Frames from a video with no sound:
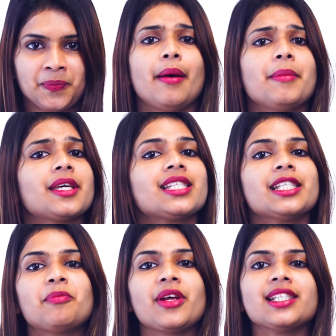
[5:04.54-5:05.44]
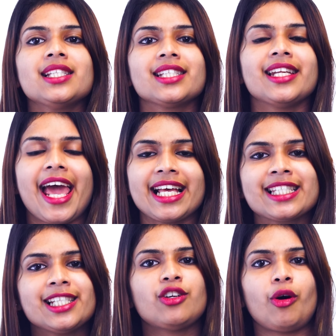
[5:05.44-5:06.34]
because it presents an
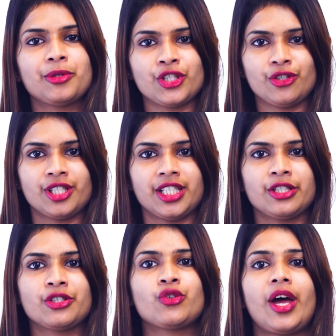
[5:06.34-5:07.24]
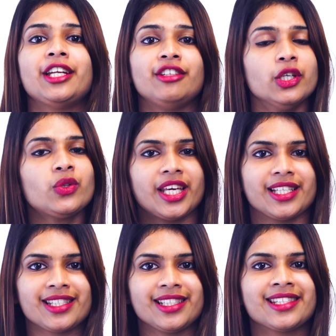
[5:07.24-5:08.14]
excellent opportunity to try new
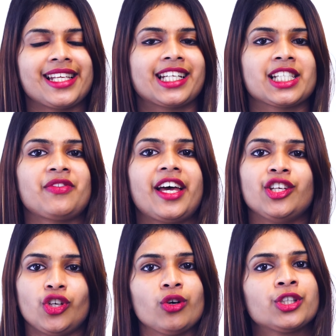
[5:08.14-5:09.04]
things and satisfy your